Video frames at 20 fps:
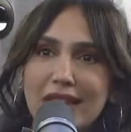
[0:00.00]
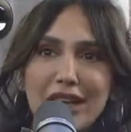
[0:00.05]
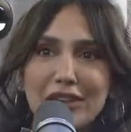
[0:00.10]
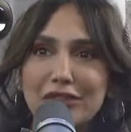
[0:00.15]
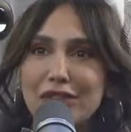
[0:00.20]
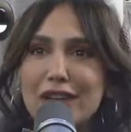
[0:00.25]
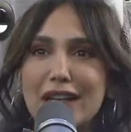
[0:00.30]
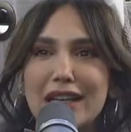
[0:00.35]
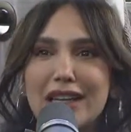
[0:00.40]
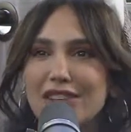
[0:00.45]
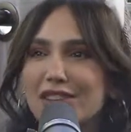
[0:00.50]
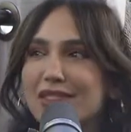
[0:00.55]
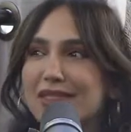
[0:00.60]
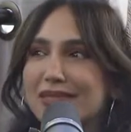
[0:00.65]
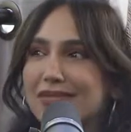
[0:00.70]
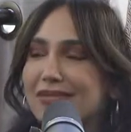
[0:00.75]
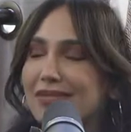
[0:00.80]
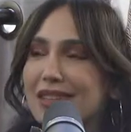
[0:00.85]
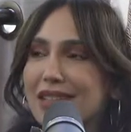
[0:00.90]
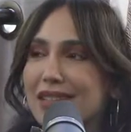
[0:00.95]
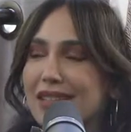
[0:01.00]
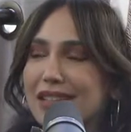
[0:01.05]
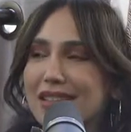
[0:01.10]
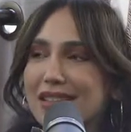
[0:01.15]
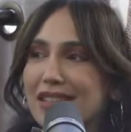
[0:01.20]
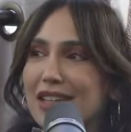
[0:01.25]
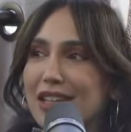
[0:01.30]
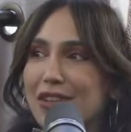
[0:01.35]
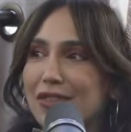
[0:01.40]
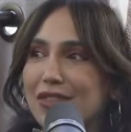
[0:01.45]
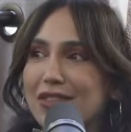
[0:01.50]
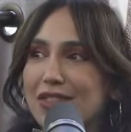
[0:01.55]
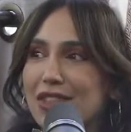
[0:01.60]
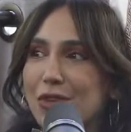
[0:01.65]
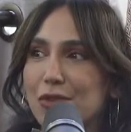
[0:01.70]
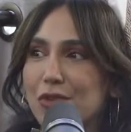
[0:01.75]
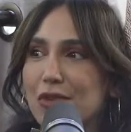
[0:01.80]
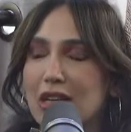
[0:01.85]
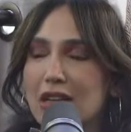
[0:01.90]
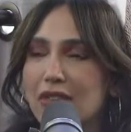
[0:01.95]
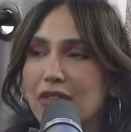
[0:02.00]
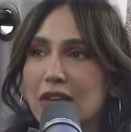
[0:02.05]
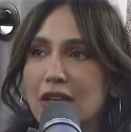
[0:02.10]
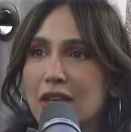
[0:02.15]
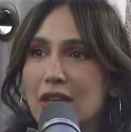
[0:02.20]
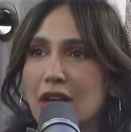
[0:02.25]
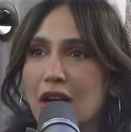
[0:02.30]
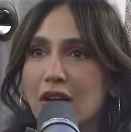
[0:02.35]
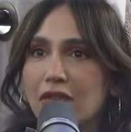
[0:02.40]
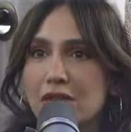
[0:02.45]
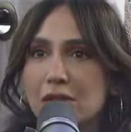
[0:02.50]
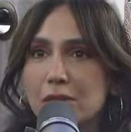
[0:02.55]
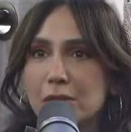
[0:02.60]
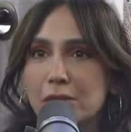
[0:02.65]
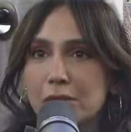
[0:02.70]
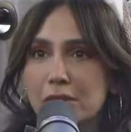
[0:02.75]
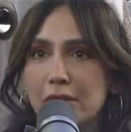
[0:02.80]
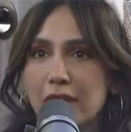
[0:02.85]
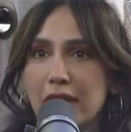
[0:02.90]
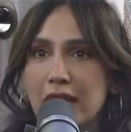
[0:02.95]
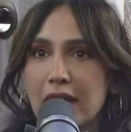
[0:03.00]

Thankfully, I don't really feel uncomfortable.